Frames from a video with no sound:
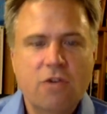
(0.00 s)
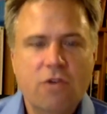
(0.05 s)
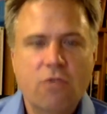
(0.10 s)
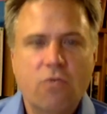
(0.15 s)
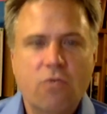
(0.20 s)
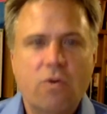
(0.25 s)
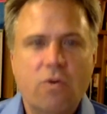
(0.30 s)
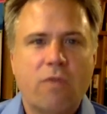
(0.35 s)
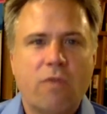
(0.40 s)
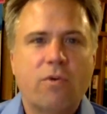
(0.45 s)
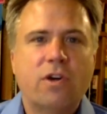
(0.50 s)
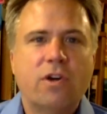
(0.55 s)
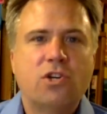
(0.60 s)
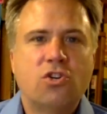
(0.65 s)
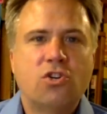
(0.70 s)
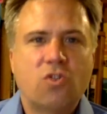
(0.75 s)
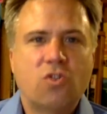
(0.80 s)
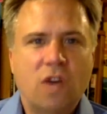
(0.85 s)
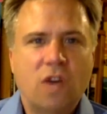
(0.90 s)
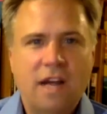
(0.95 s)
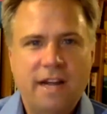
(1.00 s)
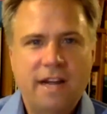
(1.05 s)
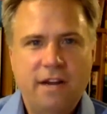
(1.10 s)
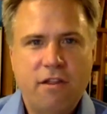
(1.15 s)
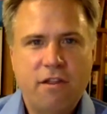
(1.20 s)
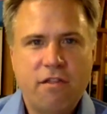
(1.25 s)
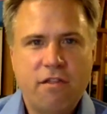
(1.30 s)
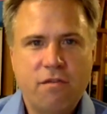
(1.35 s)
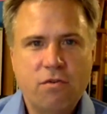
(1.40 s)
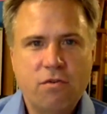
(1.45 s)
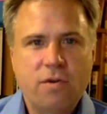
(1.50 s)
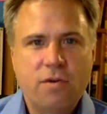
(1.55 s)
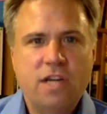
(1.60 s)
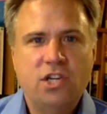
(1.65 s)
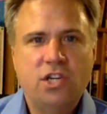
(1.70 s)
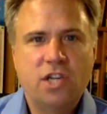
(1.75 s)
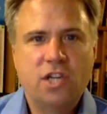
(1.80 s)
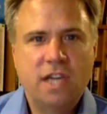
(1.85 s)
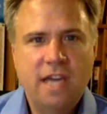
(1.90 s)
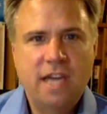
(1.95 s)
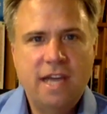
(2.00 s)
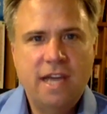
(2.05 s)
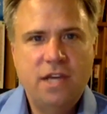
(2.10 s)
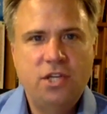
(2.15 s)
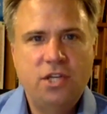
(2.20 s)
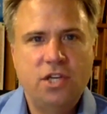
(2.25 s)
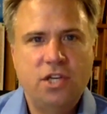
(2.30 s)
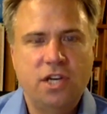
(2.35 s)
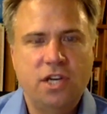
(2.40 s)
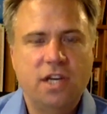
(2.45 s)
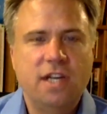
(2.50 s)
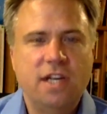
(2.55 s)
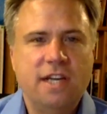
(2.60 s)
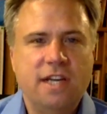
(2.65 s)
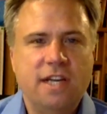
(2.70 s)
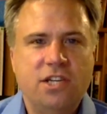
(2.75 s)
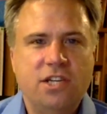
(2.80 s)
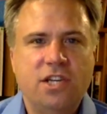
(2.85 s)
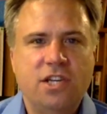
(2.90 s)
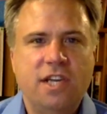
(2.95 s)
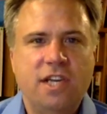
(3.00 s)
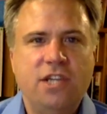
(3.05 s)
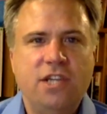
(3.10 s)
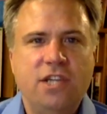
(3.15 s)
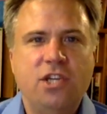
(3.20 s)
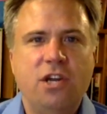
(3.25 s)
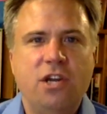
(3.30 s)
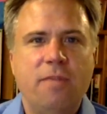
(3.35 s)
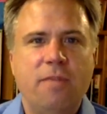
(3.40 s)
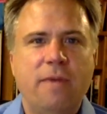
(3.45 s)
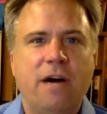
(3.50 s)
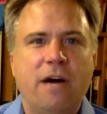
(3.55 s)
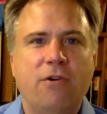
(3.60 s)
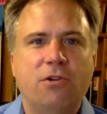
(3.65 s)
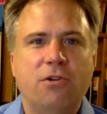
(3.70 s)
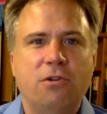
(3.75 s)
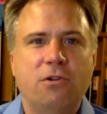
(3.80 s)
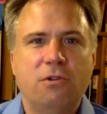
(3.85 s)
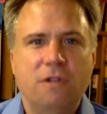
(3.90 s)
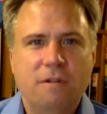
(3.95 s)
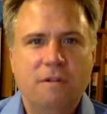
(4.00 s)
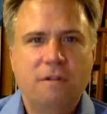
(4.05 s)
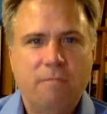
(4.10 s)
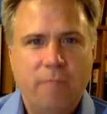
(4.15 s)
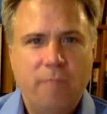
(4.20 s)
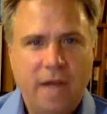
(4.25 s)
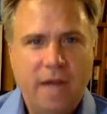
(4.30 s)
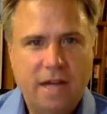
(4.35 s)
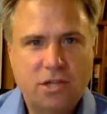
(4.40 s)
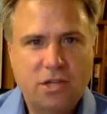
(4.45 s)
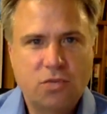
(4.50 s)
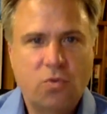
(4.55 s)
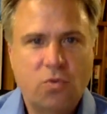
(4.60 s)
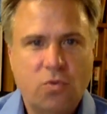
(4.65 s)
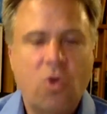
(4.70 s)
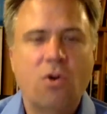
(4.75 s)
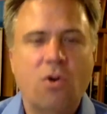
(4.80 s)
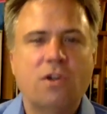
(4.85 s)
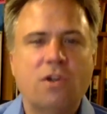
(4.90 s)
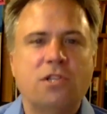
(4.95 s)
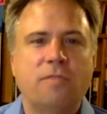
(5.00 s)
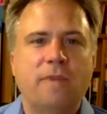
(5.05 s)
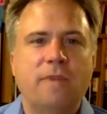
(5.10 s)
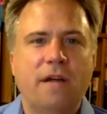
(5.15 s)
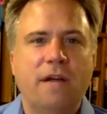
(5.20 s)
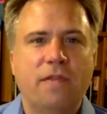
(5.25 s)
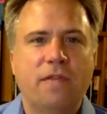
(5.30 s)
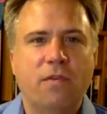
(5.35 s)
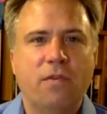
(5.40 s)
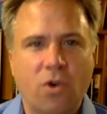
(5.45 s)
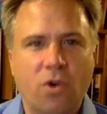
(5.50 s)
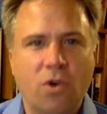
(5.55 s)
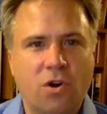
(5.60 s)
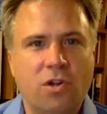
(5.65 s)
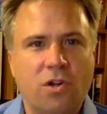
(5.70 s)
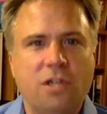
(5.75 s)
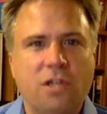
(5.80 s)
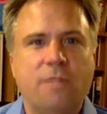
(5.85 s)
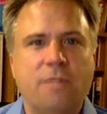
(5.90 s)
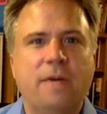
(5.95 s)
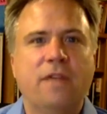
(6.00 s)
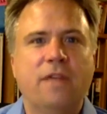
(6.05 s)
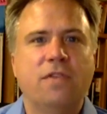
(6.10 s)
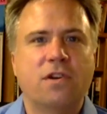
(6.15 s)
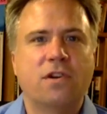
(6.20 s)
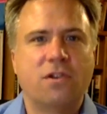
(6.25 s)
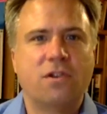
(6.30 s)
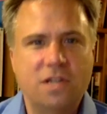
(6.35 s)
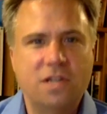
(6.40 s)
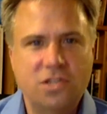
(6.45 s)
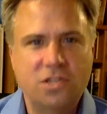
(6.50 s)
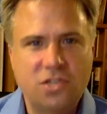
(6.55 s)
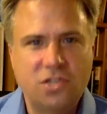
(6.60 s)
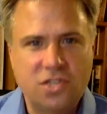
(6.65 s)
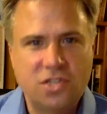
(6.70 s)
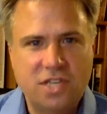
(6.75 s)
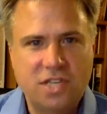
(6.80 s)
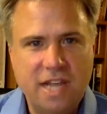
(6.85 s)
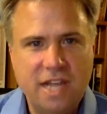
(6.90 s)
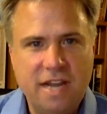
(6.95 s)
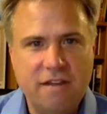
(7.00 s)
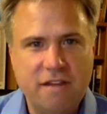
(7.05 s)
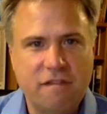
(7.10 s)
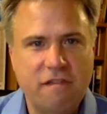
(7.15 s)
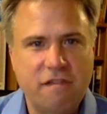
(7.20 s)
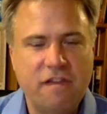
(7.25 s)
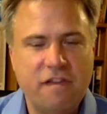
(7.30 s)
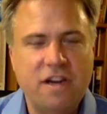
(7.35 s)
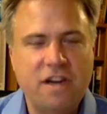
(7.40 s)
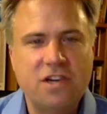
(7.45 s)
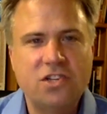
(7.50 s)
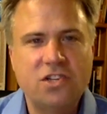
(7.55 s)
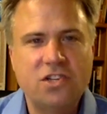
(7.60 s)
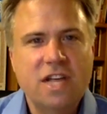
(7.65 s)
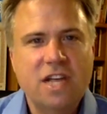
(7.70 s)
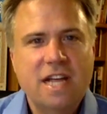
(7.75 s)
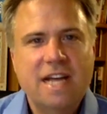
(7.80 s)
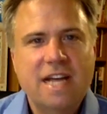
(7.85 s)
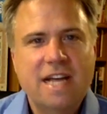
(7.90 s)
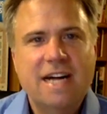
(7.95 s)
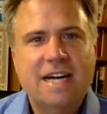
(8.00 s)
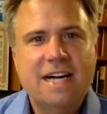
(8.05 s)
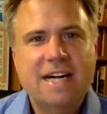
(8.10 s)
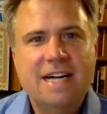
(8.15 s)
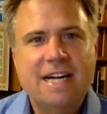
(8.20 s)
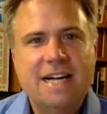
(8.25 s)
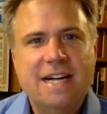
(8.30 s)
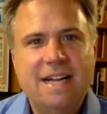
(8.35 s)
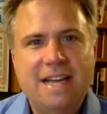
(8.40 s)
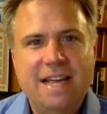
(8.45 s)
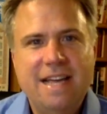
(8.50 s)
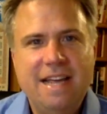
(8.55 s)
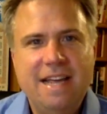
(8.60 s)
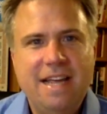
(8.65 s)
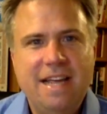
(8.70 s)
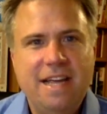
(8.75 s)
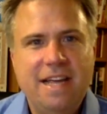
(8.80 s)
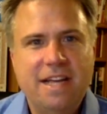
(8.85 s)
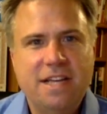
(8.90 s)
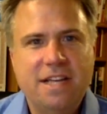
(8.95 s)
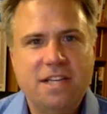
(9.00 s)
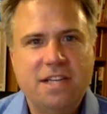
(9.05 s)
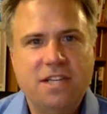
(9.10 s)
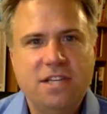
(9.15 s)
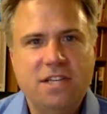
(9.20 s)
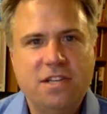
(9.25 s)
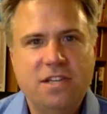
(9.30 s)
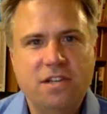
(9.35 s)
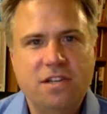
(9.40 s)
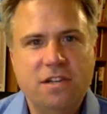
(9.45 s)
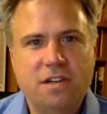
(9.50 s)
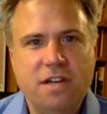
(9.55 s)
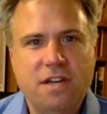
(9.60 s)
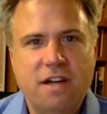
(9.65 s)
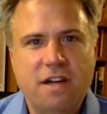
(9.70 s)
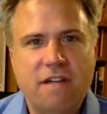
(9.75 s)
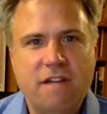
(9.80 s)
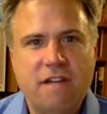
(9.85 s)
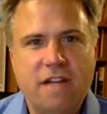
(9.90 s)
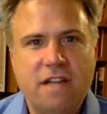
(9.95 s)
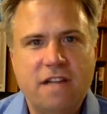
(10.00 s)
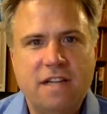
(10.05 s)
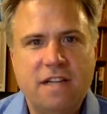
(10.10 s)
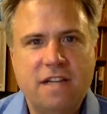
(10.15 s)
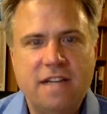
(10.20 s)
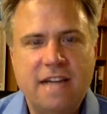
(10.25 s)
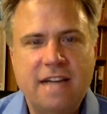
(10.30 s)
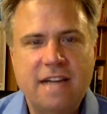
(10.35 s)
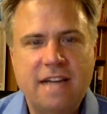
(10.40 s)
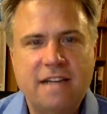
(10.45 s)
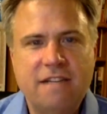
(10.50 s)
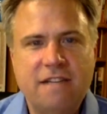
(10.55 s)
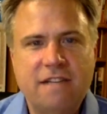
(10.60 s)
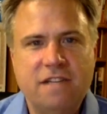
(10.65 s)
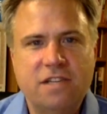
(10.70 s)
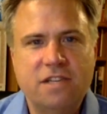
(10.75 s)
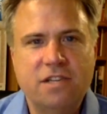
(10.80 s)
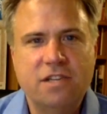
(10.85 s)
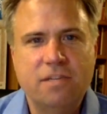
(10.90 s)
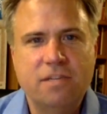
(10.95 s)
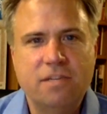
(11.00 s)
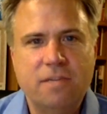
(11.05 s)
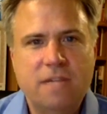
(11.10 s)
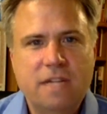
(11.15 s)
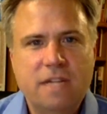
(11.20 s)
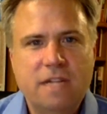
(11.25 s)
where we're trying through education about past wars, about the world, about the current state of affairs, and nonviolent activism,